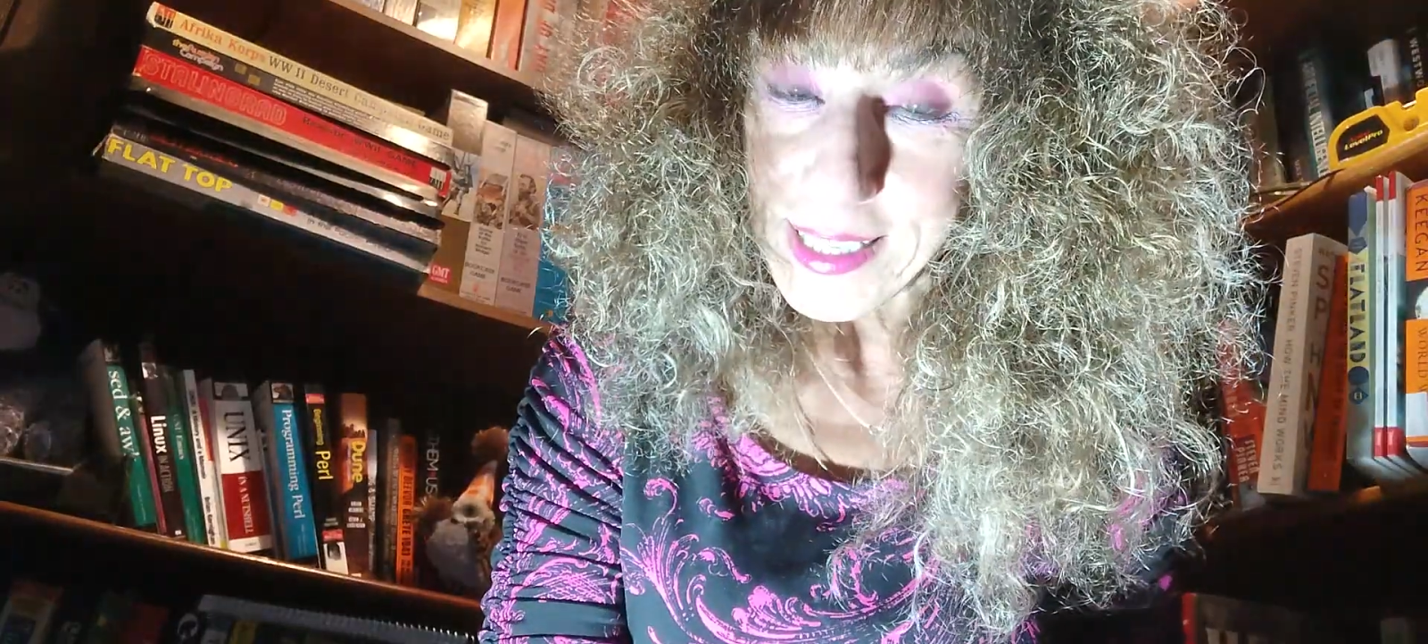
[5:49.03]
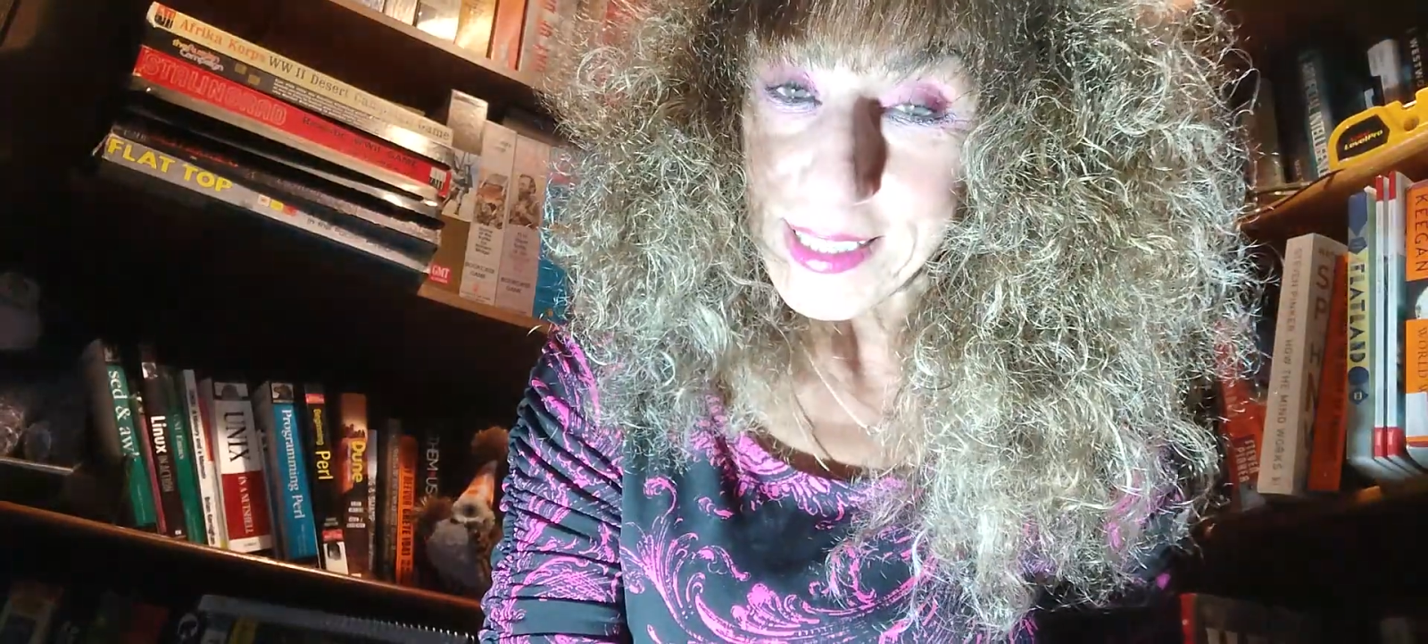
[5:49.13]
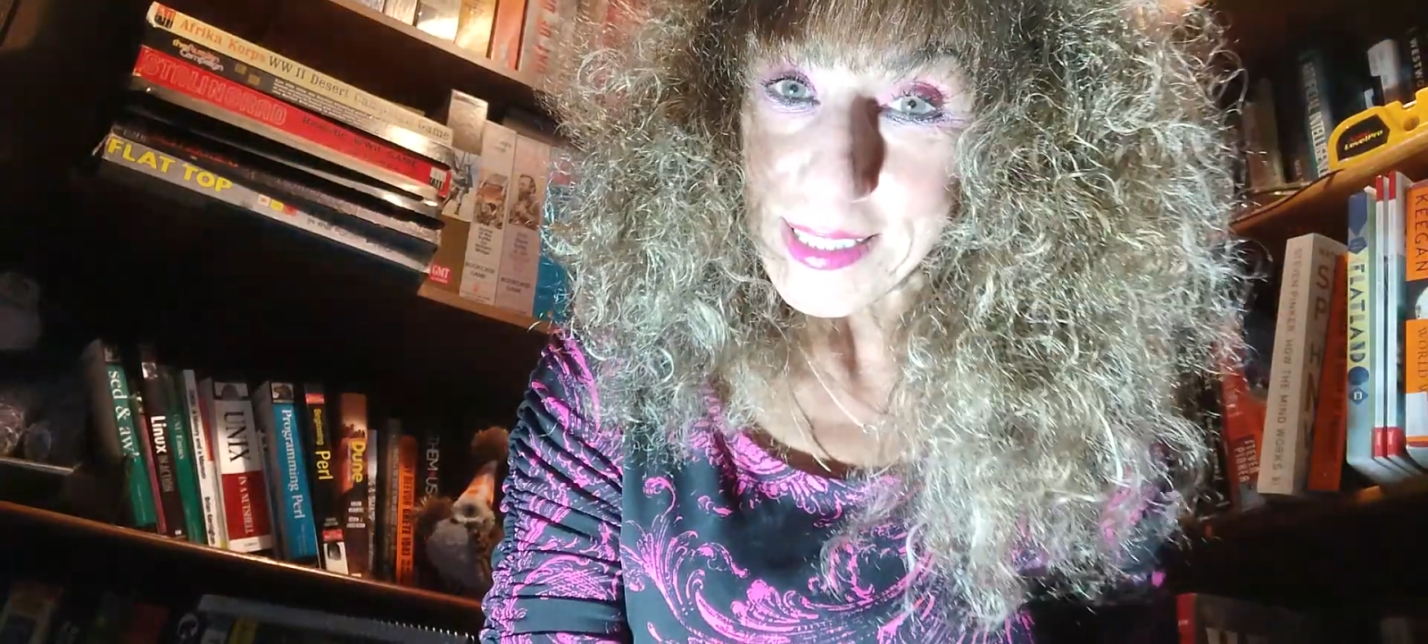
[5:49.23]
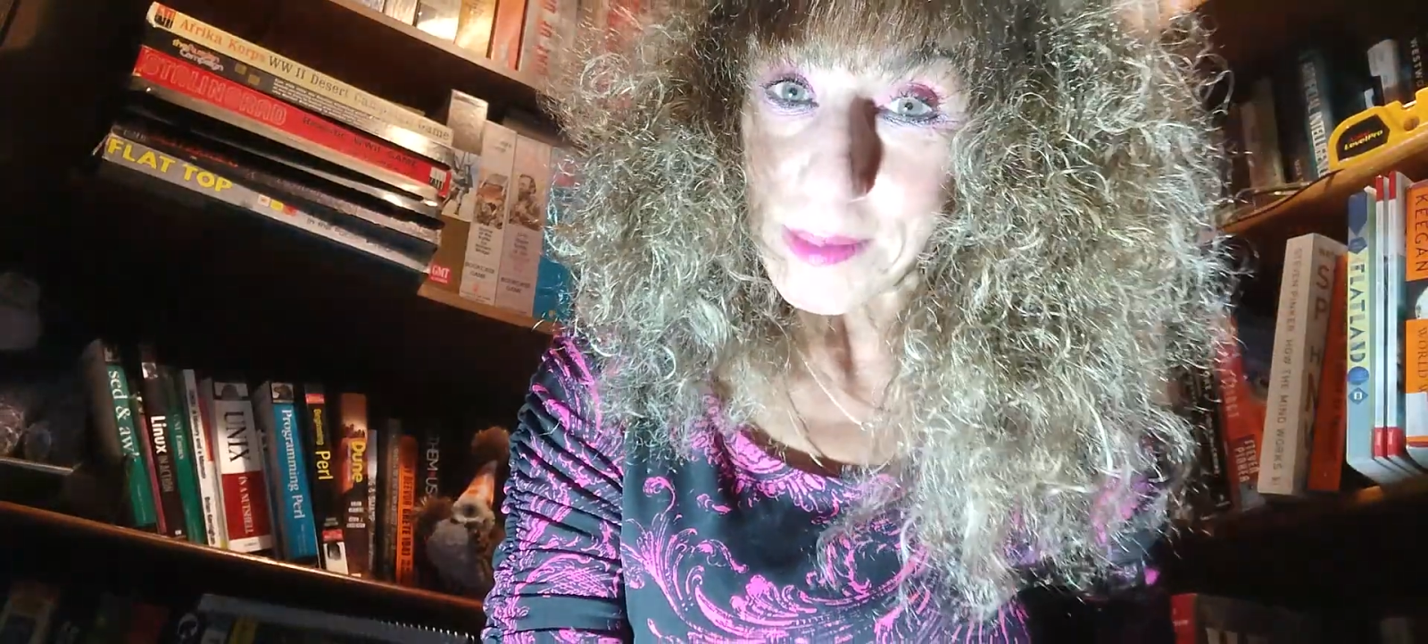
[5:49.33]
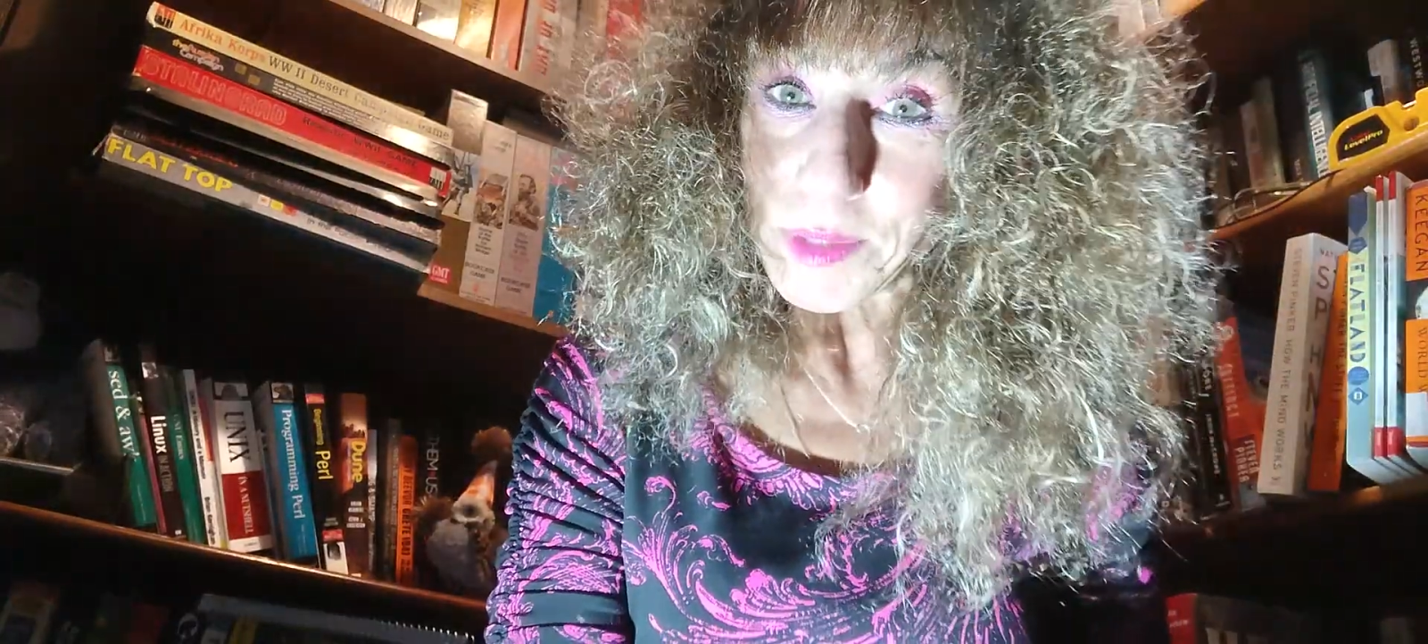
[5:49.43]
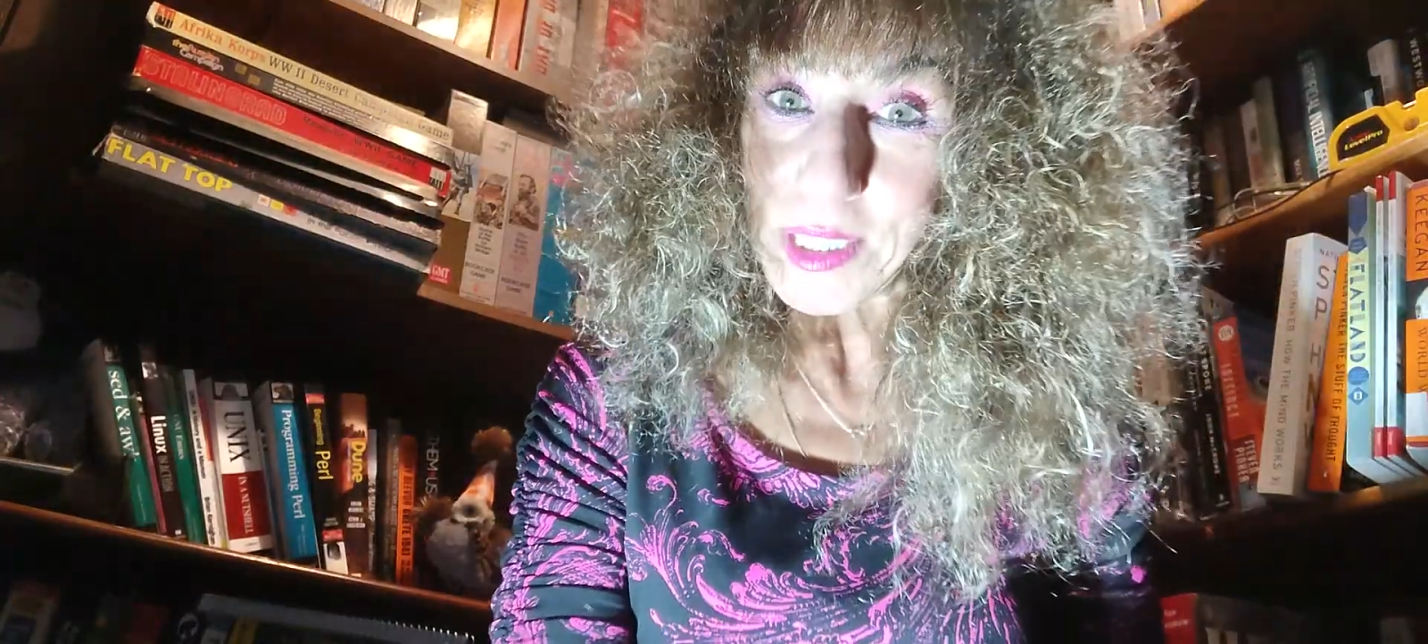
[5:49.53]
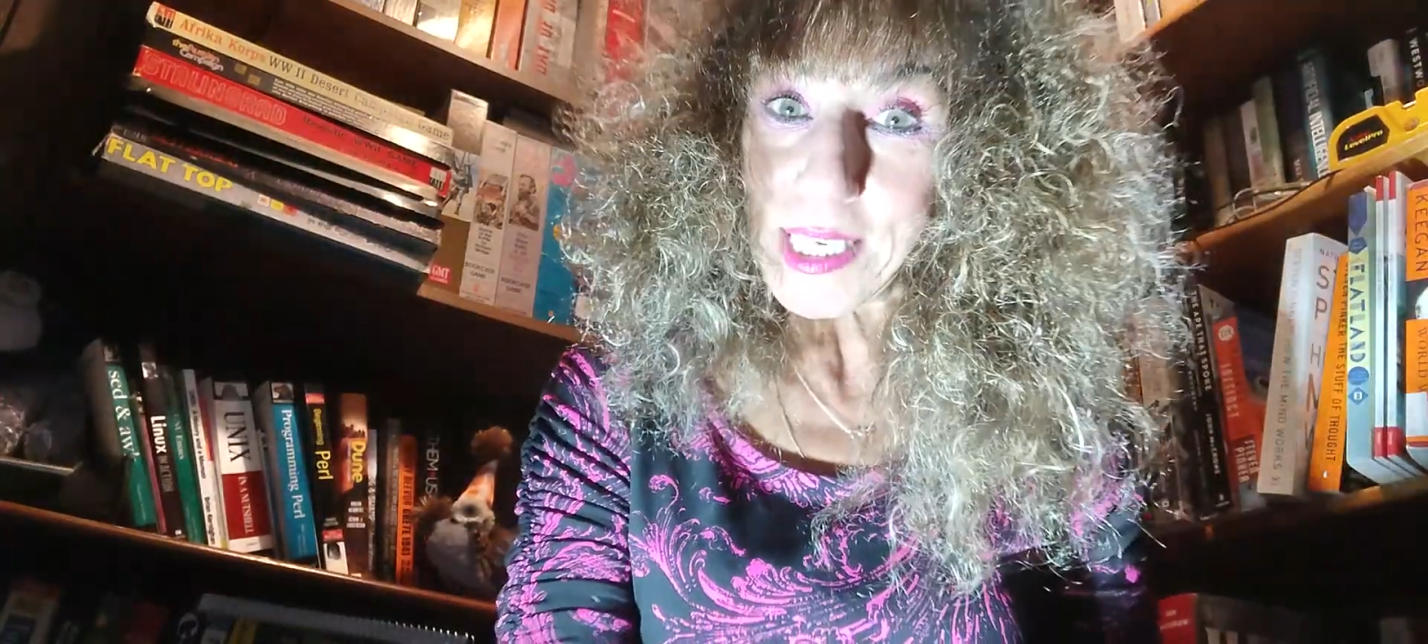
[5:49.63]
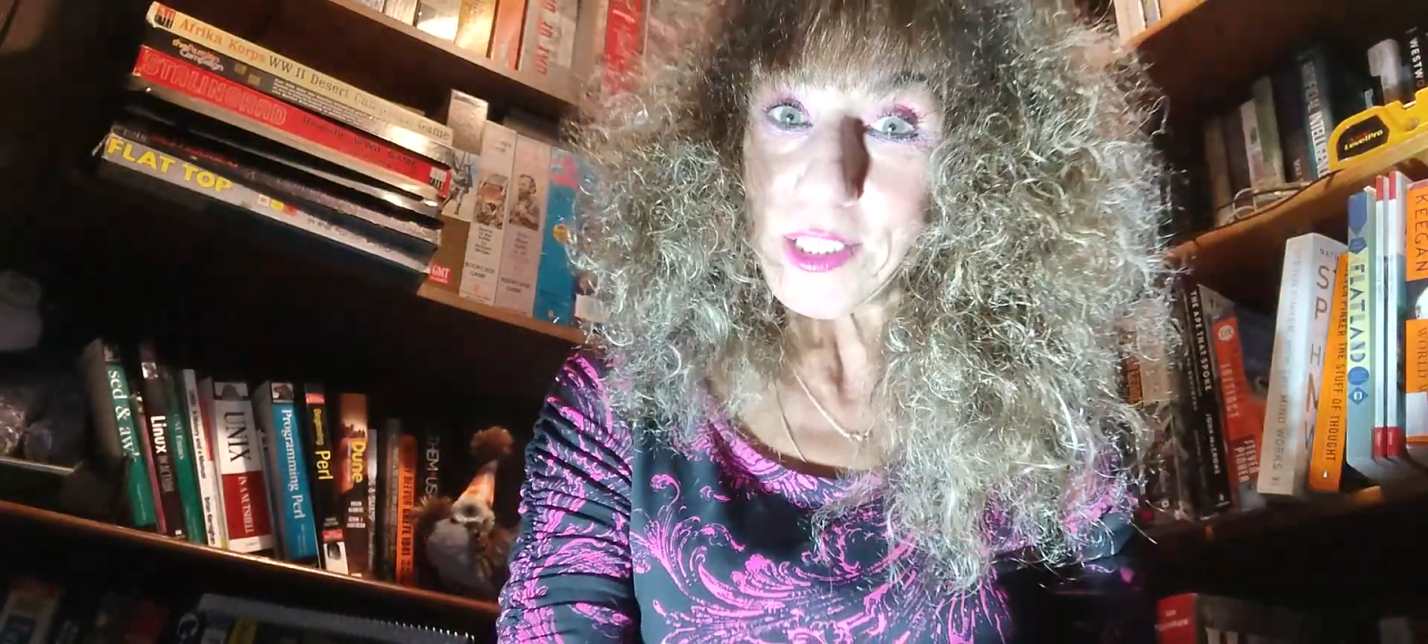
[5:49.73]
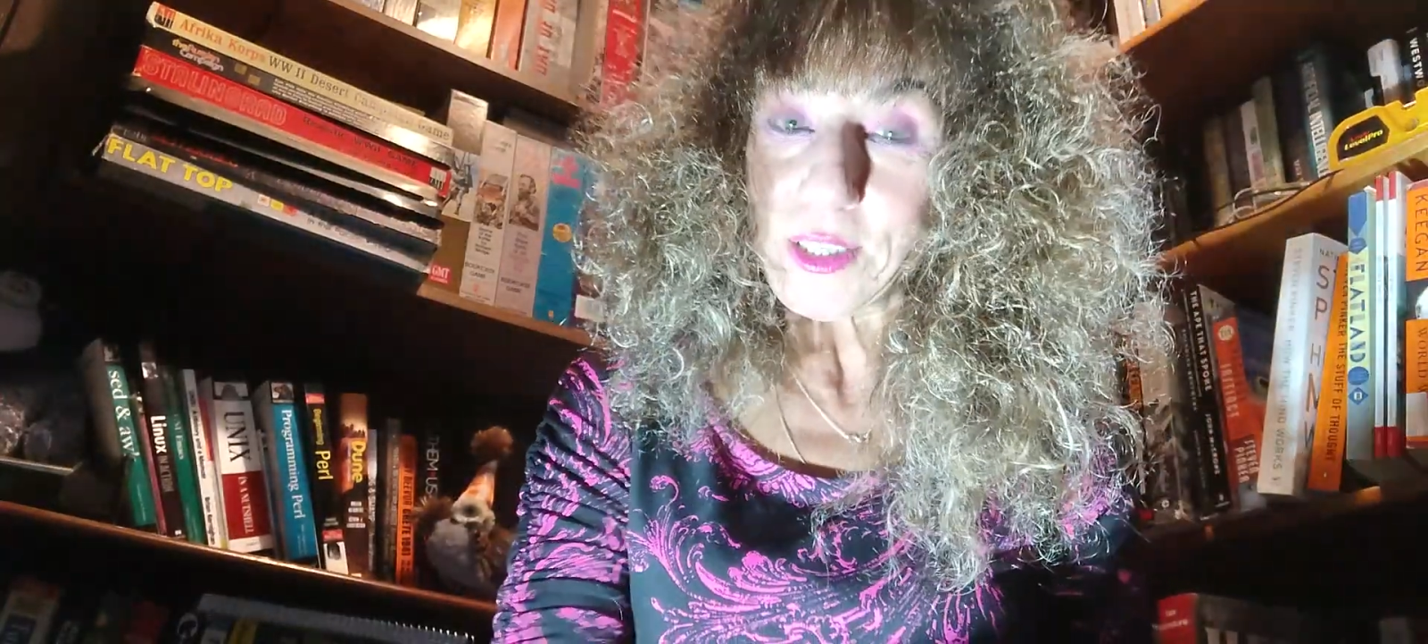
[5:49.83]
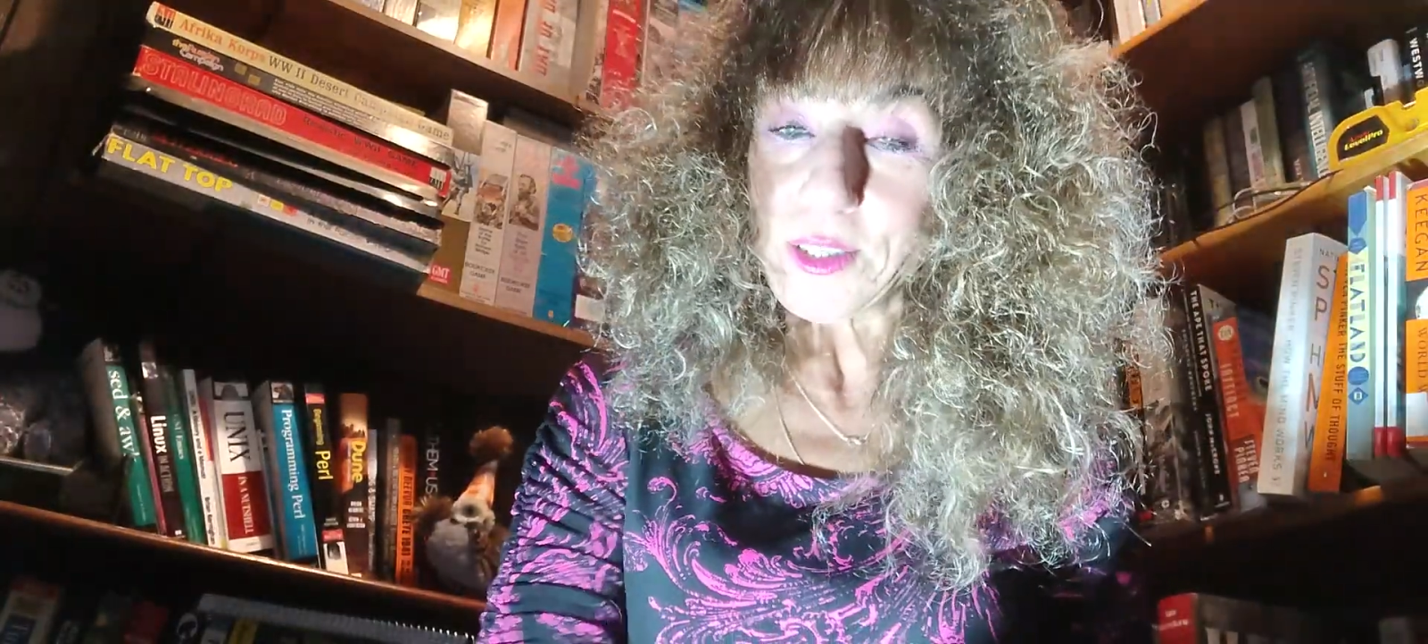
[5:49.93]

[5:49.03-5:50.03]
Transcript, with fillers: in some states.